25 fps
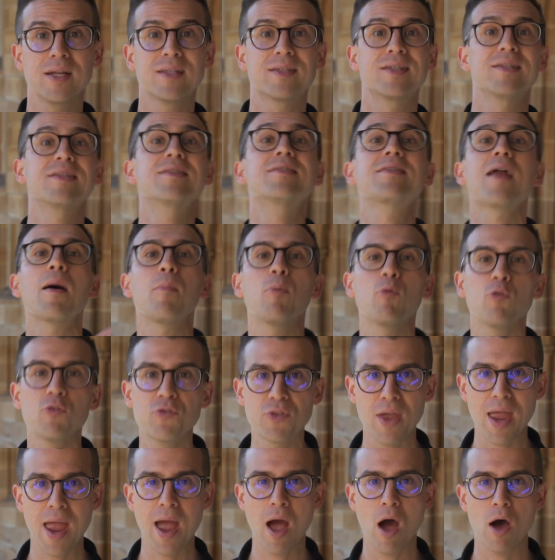to double
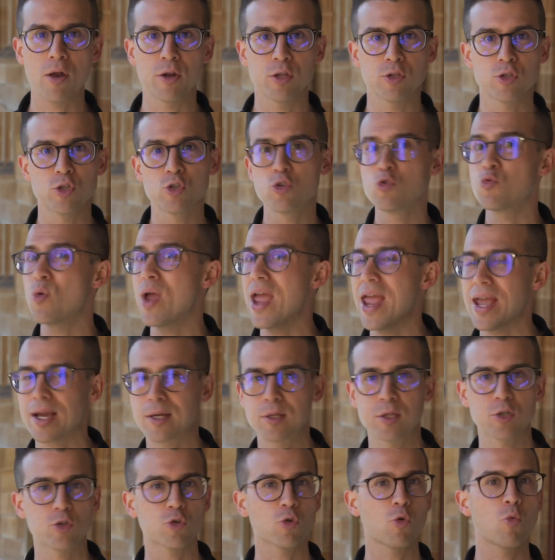down and to do
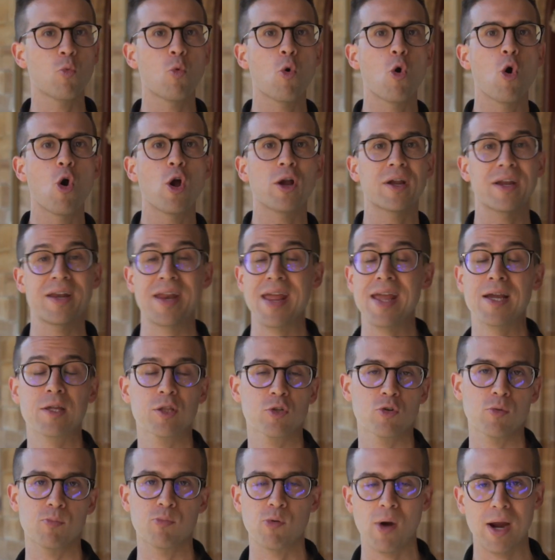extra work and
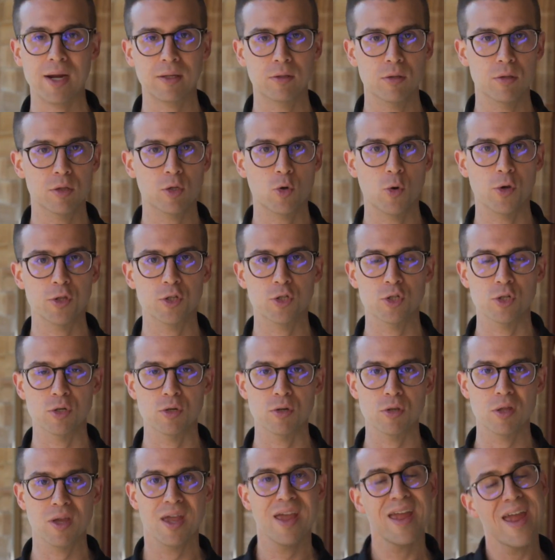extra practice
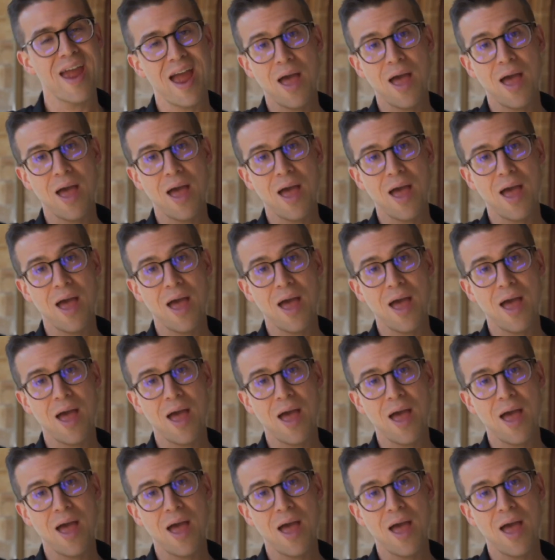questions.